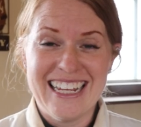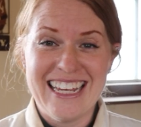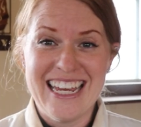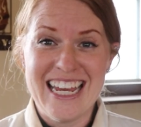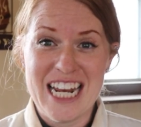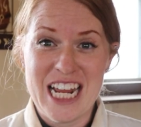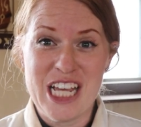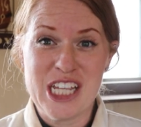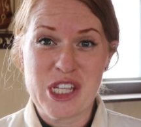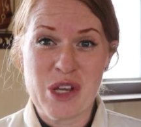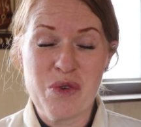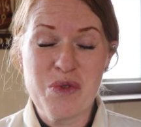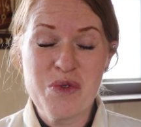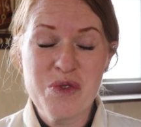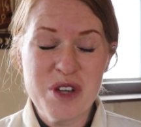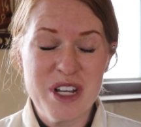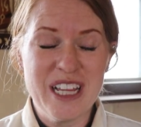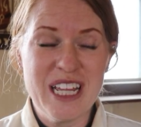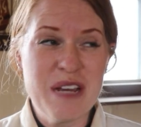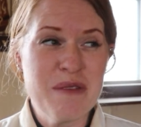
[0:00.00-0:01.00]
It is a
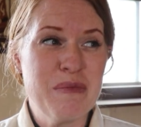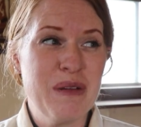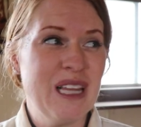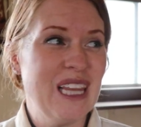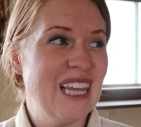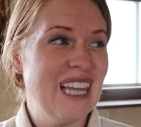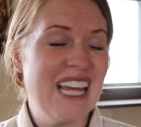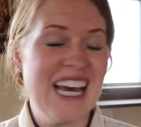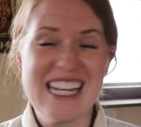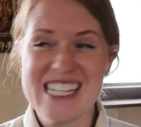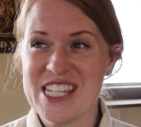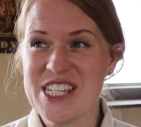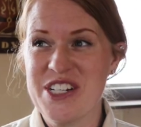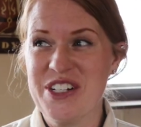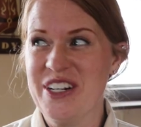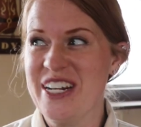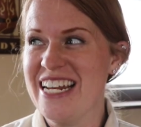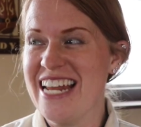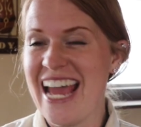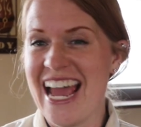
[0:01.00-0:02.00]
really
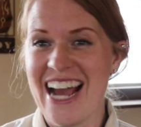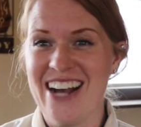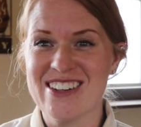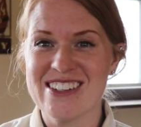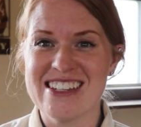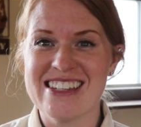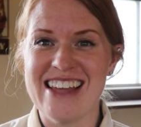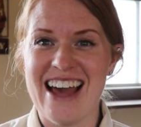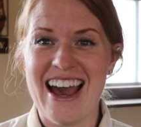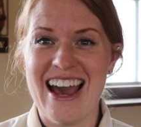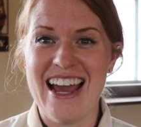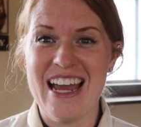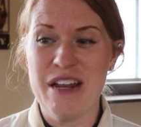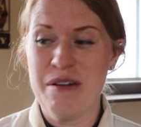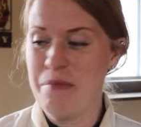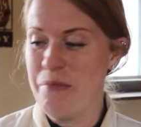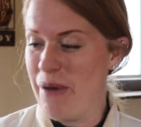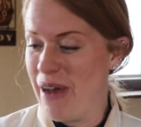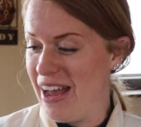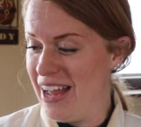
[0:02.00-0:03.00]
blustery day
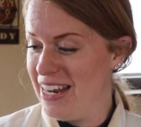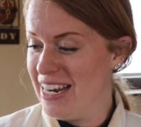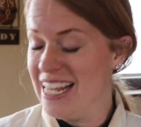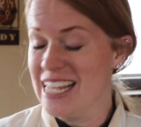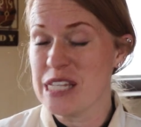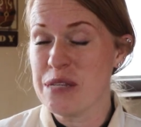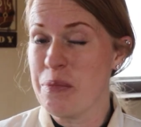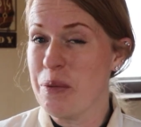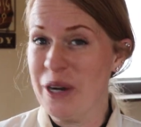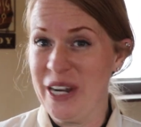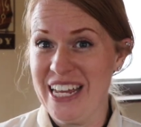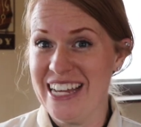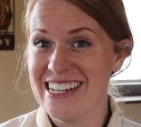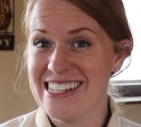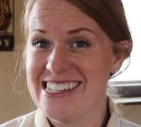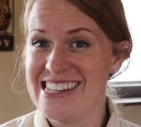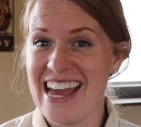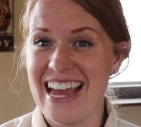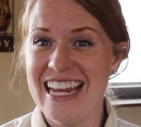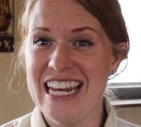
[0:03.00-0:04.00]
outside, but it's pretty
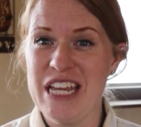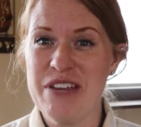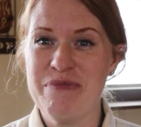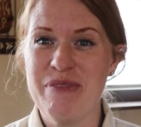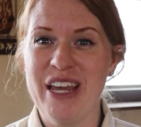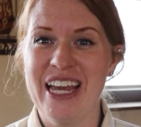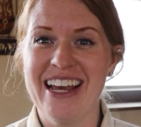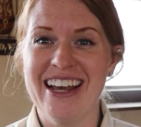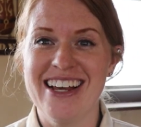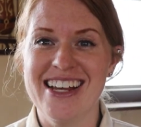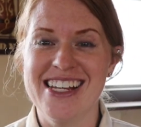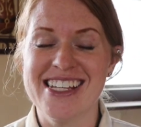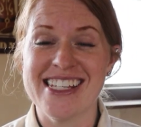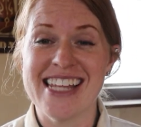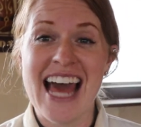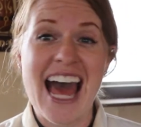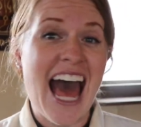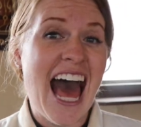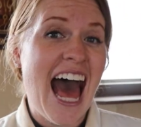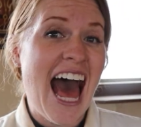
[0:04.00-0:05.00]
exciting
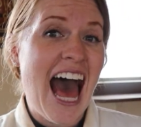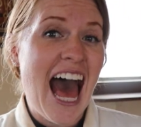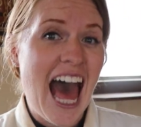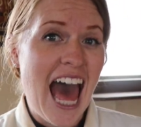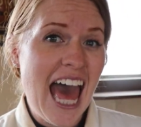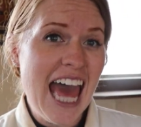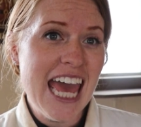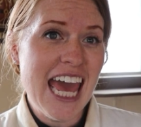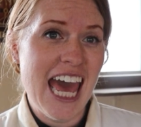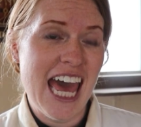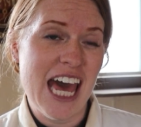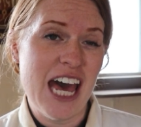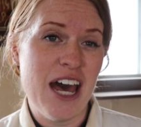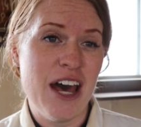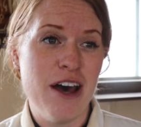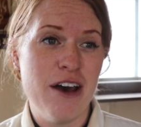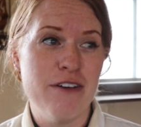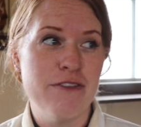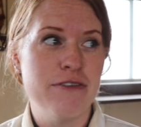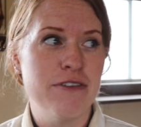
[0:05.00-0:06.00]
because I
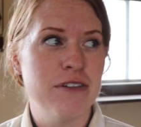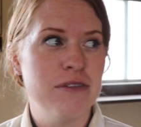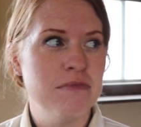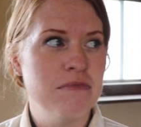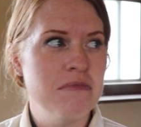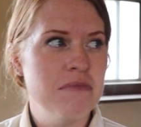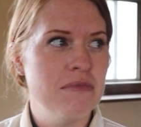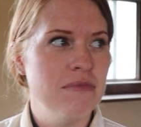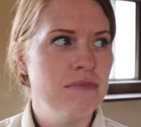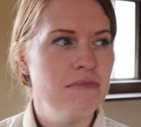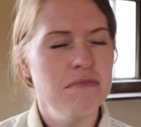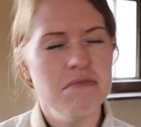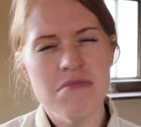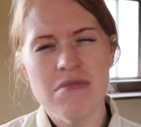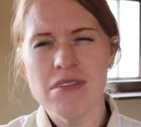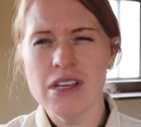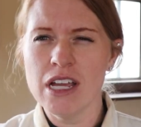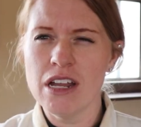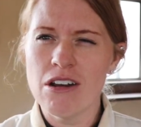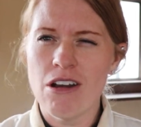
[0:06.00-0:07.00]
have,
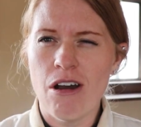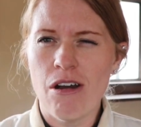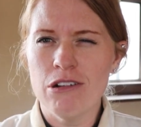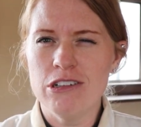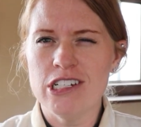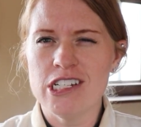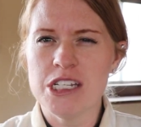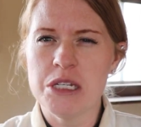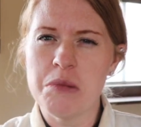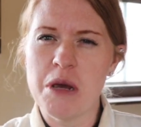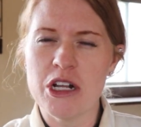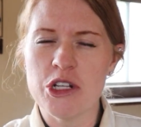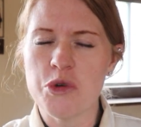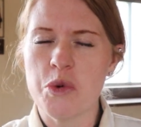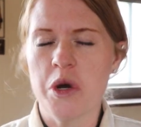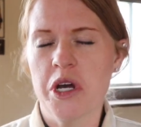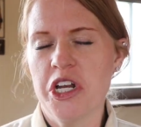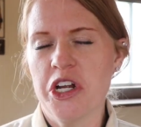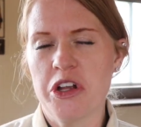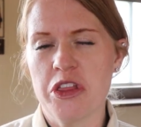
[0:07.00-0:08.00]
you know, just about
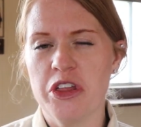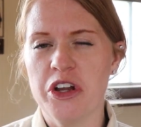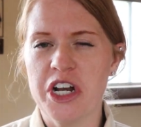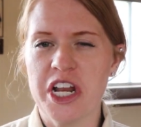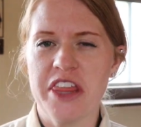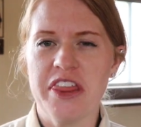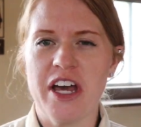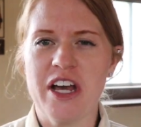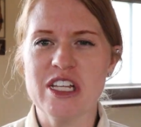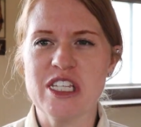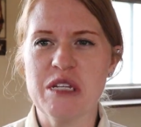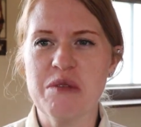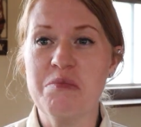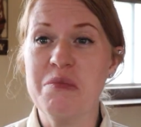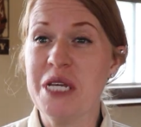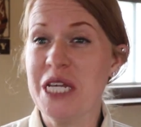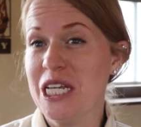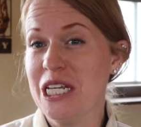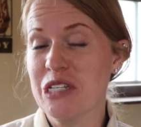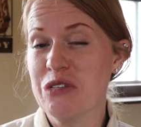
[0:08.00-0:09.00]
20 or
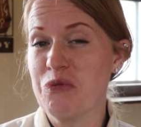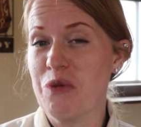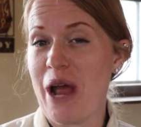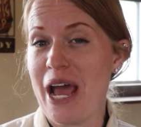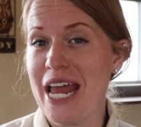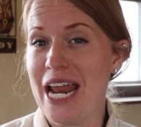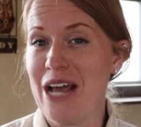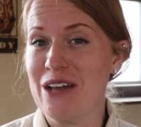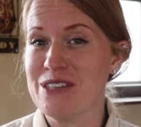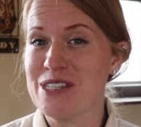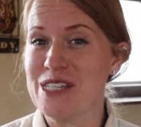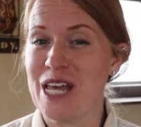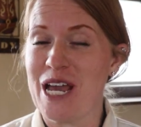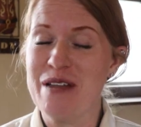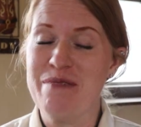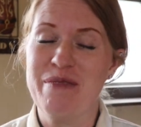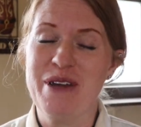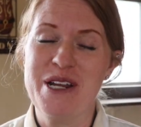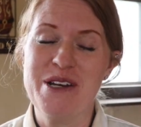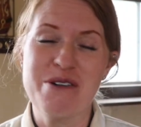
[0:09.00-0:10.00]
30,000 bees right
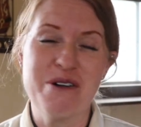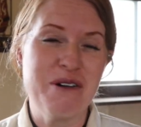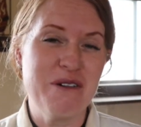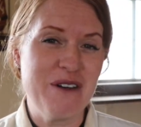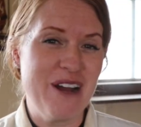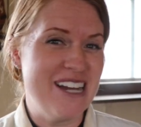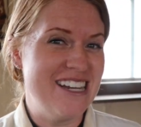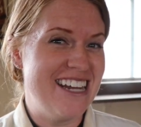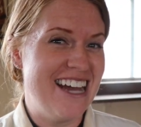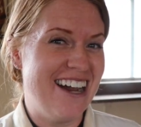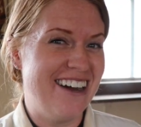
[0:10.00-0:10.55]
outside my door right